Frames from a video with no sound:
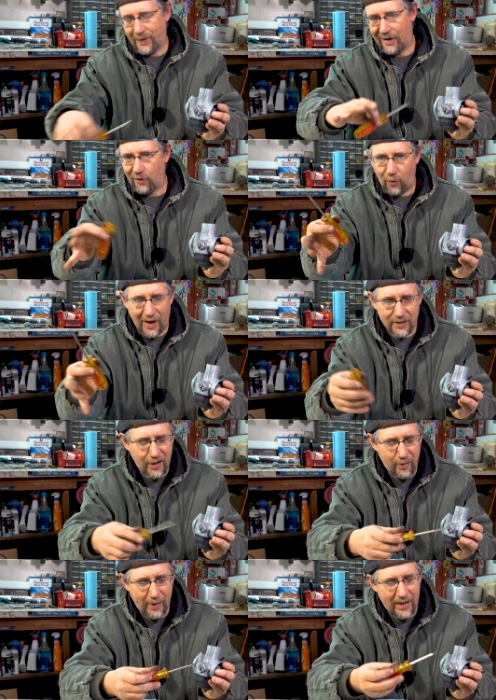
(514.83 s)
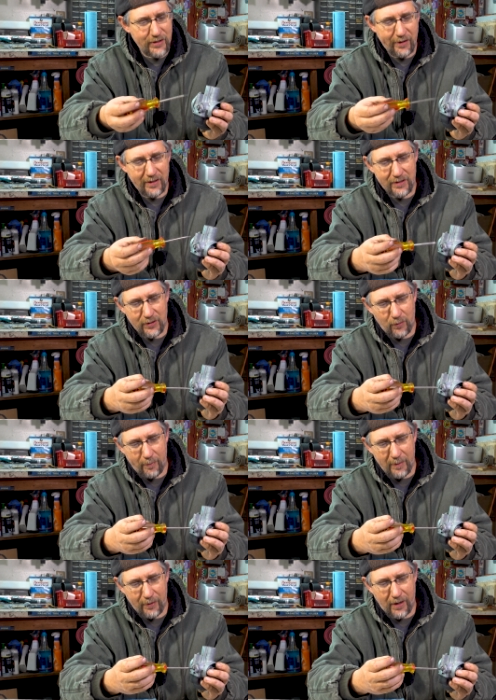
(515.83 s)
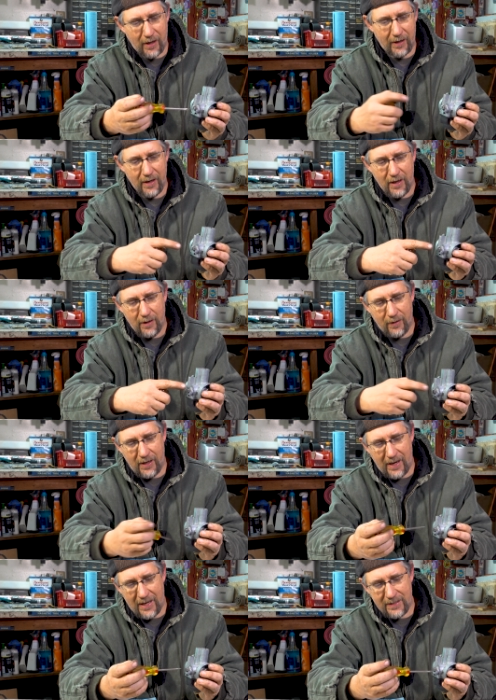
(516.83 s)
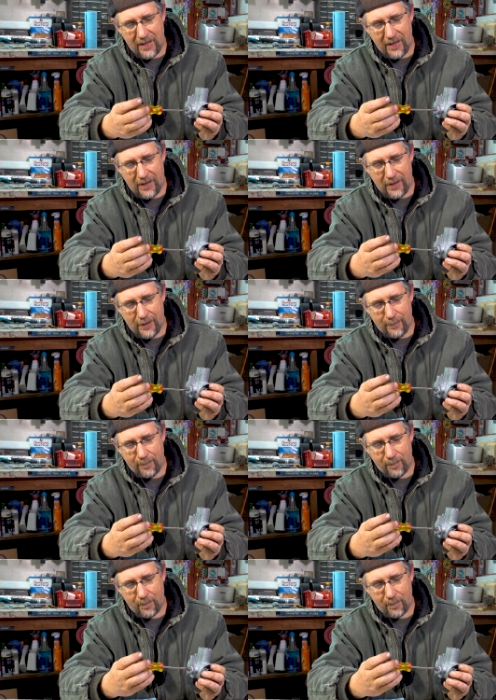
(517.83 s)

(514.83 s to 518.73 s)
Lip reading: I don't know why it's called a banjo. That's just what people call it. But it has a